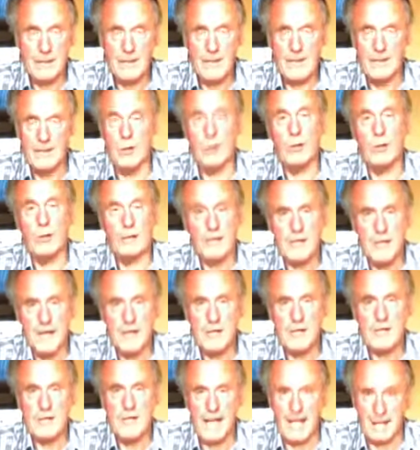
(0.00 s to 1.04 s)
in all the
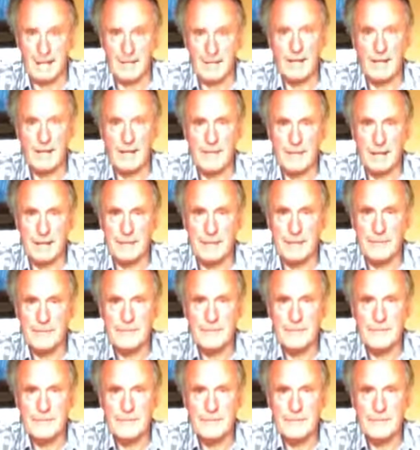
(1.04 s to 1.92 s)
years he had the car.